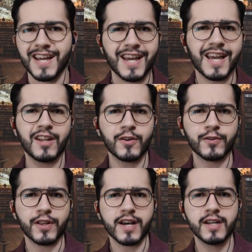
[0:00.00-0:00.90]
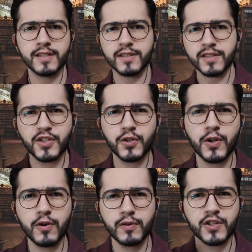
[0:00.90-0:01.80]
Hello there! Did you
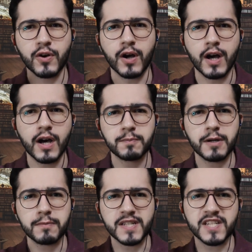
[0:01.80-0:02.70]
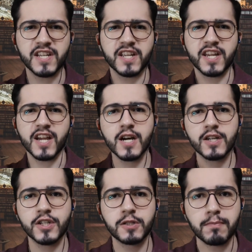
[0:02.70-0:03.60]
know that your heart might be sending
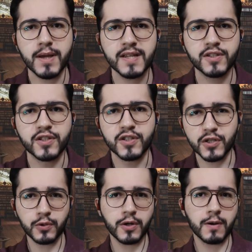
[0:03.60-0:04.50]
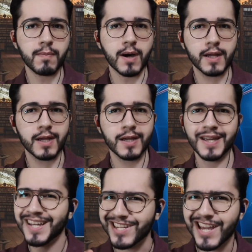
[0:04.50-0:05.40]
urgent messages through your body?
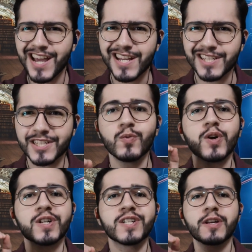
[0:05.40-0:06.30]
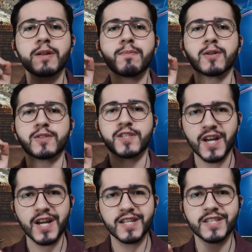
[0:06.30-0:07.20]
Yes, we're talking about
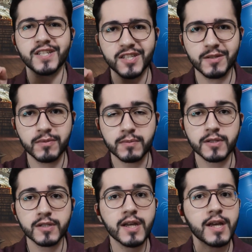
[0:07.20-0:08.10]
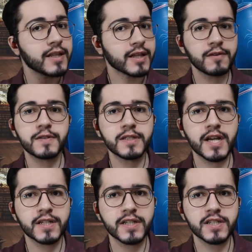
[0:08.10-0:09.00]
signs and symptoms that, if
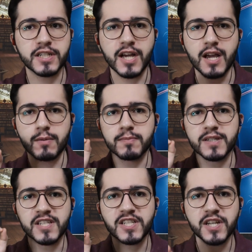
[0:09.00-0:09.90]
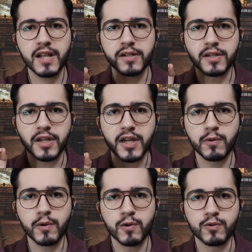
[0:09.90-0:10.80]
detected in time, can be silent
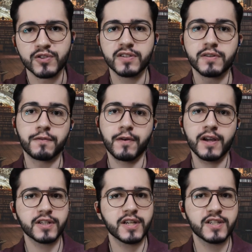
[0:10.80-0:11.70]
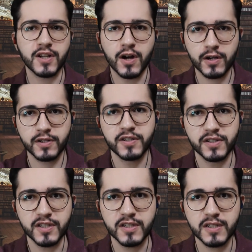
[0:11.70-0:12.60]
heroes in the fight against heart
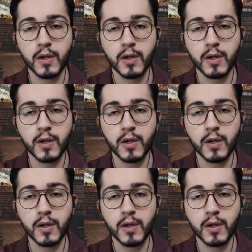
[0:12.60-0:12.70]
disease,